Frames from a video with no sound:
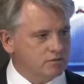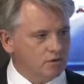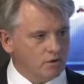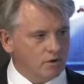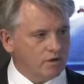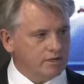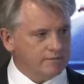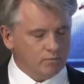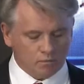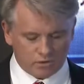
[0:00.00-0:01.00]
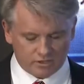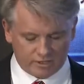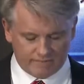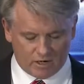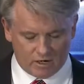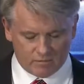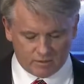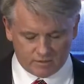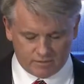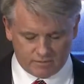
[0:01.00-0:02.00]
or even worse, the
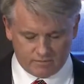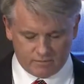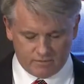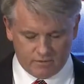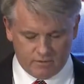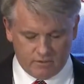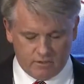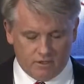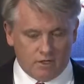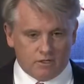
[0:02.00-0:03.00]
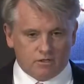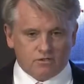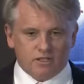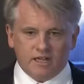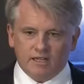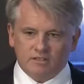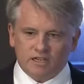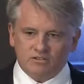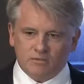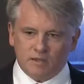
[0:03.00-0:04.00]
environment. Today it's
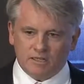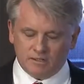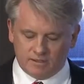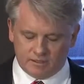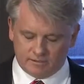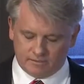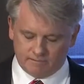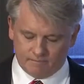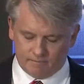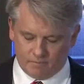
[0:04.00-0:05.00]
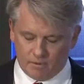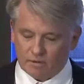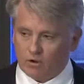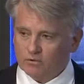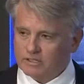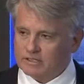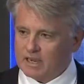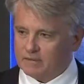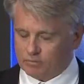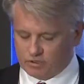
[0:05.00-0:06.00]
estimated that about only
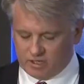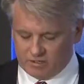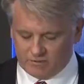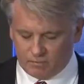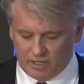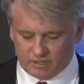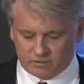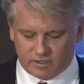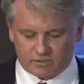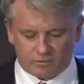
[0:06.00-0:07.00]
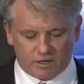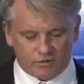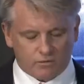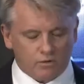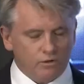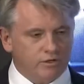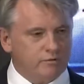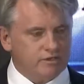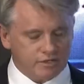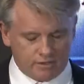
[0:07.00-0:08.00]
9% of plastics around the world are
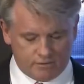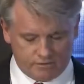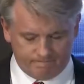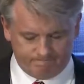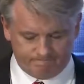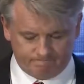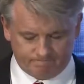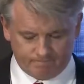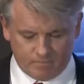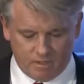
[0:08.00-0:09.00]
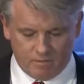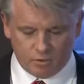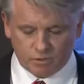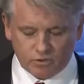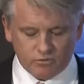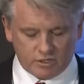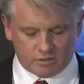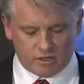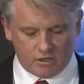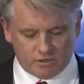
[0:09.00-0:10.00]
recycled. But with new
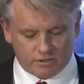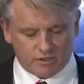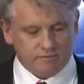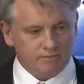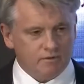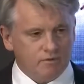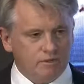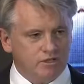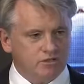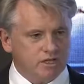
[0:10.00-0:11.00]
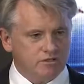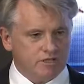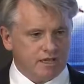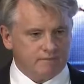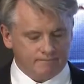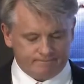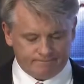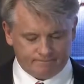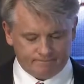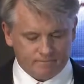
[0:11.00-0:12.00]
technology, we can change that,
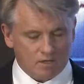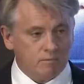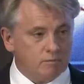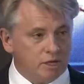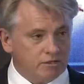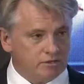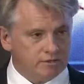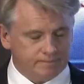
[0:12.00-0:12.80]
and we must.